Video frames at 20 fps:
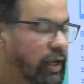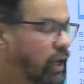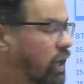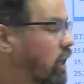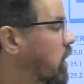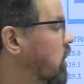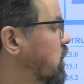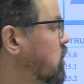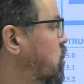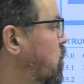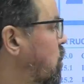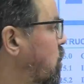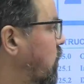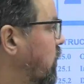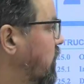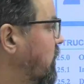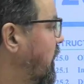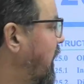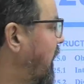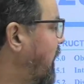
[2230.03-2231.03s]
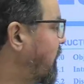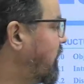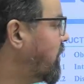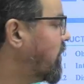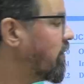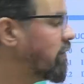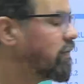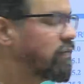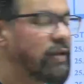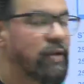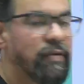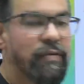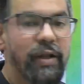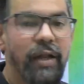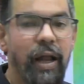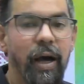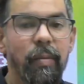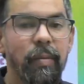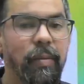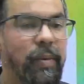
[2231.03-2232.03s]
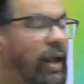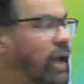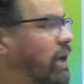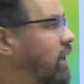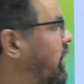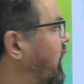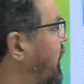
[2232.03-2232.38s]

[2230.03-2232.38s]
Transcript: So then we will apply the